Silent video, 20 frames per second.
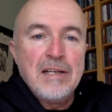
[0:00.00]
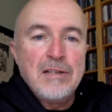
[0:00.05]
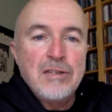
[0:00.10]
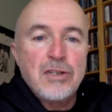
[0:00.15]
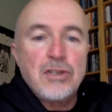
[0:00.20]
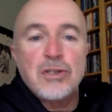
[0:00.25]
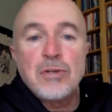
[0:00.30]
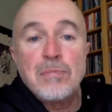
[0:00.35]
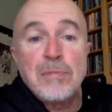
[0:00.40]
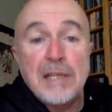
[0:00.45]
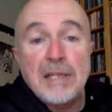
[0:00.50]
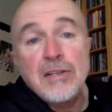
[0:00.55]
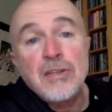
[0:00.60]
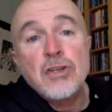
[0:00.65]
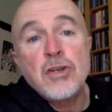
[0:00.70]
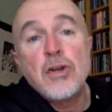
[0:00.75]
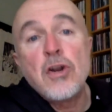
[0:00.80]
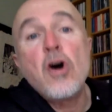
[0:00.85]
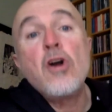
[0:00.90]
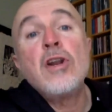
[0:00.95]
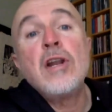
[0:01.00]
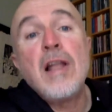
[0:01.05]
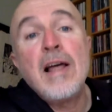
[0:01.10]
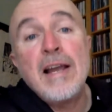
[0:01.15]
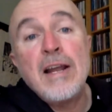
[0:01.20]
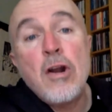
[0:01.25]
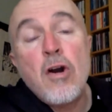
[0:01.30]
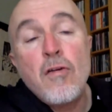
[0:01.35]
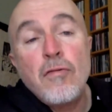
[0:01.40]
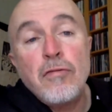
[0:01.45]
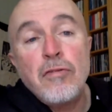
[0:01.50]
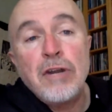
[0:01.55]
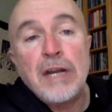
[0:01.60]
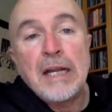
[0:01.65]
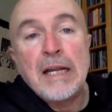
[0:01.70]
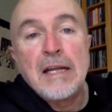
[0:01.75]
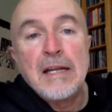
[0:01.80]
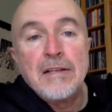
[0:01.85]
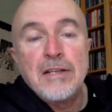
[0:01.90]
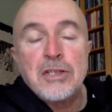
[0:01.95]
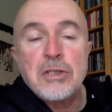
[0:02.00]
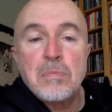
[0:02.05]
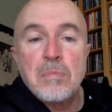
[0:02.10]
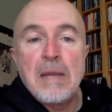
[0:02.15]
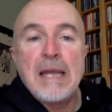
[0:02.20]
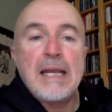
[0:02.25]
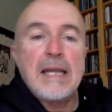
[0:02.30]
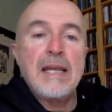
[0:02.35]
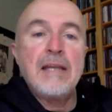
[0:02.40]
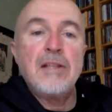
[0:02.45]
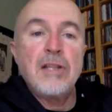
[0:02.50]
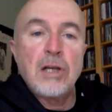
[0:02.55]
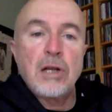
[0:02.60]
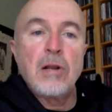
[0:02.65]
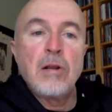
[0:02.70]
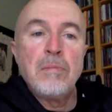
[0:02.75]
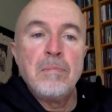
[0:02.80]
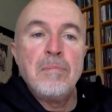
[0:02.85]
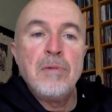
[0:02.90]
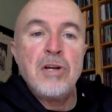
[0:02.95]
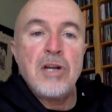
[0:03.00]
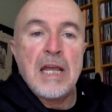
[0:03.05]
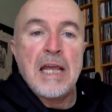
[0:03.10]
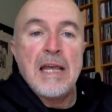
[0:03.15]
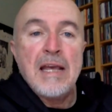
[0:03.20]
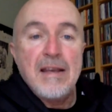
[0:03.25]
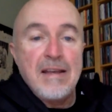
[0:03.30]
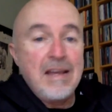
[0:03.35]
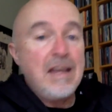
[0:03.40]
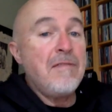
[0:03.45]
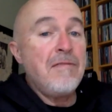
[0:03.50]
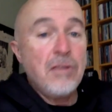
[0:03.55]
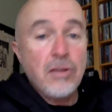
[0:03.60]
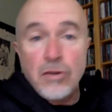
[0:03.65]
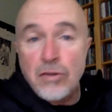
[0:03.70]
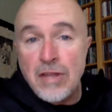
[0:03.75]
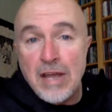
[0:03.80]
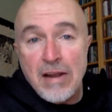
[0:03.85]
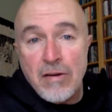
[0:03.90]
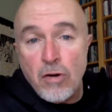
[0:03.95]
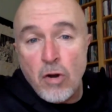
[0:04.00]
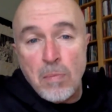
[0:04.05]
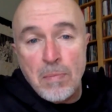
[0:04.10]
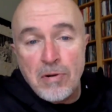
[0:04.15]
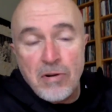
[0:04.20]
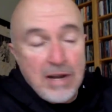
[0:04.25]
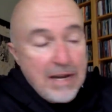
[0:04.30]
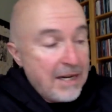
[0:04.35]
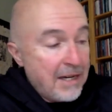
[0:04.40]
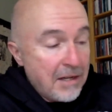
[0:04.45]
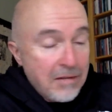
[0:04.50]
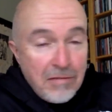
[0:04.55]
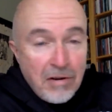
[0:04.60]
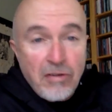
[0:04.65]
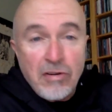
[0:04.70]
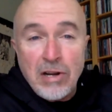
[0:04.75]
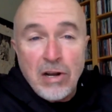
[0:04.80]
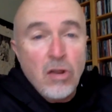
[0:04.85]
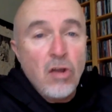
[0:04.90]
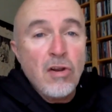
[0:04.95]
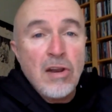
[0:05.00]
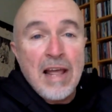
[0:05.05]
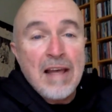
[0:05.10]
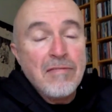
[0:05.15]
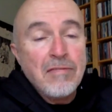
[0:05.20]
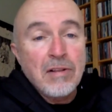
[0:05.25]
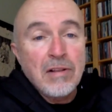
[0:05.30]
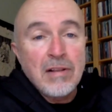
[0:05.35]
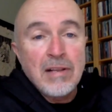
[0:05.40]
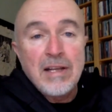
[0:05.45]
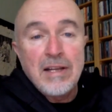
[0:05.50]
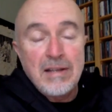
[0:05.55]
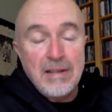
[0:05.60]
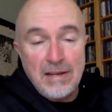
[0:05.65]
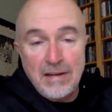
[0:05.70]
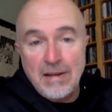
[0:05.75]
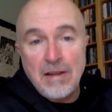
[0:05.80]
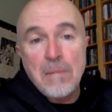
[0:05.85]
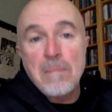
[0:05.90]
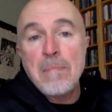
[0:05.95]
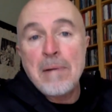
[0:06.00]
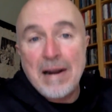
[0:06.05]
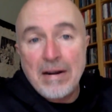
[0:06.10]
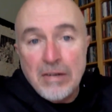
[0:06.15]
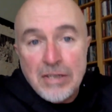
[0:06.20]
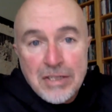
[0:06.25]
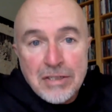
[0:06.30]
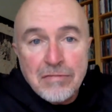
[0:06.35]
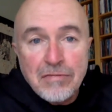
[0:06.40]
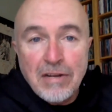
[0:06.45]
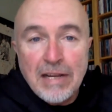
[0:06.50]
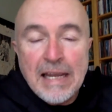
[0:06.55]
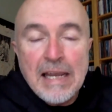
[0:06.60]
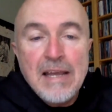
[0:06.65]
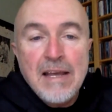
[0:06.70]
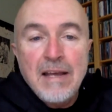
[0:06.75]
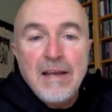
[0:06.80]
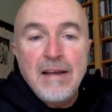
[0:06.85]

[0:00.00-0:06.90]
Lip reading: to something that's an online offering that's making the club money, even though they're operating at a very low level comparatively